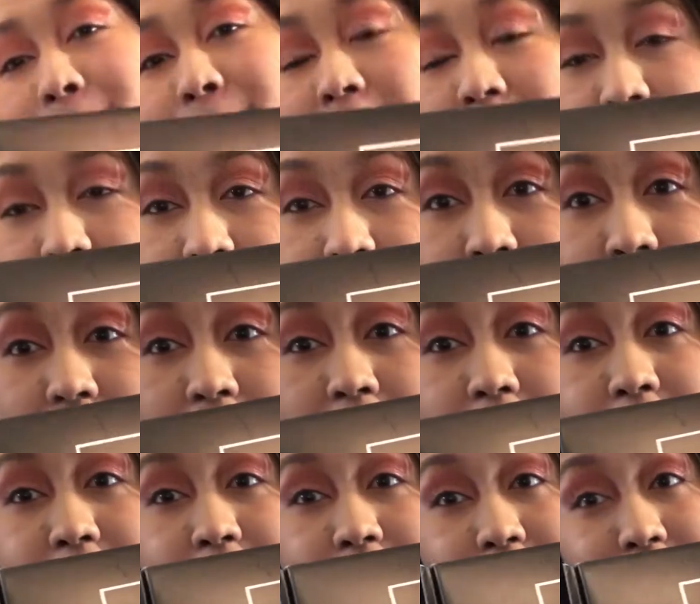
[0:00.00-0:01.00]

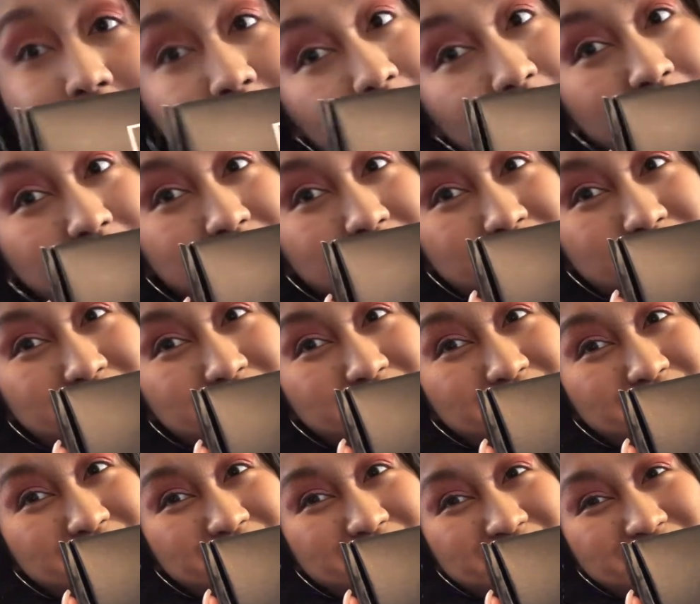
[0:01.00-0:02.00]
boxycharm
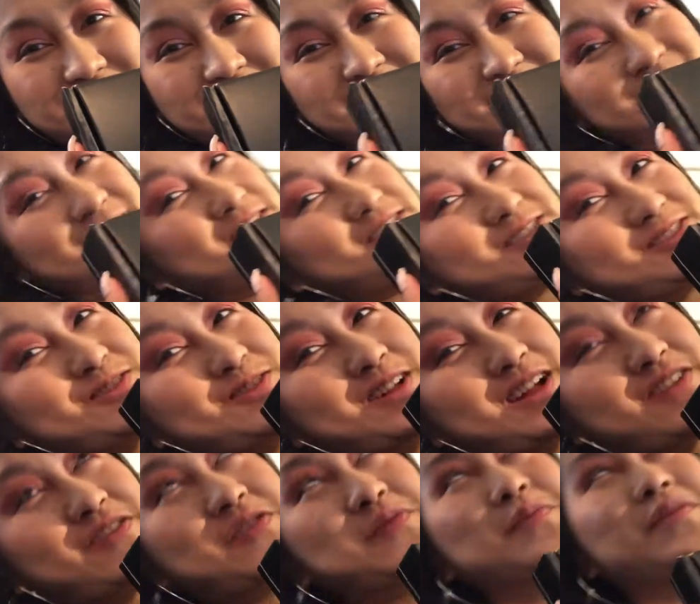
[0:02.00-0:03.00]
video as usual
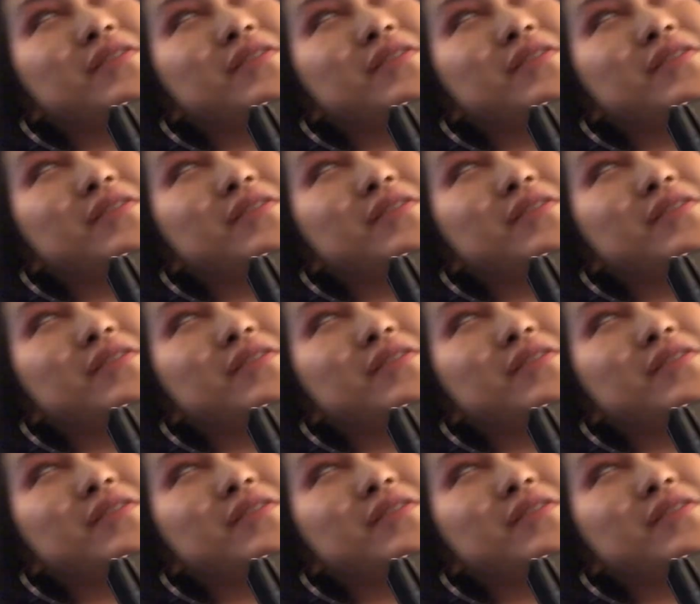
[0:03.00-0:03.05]
every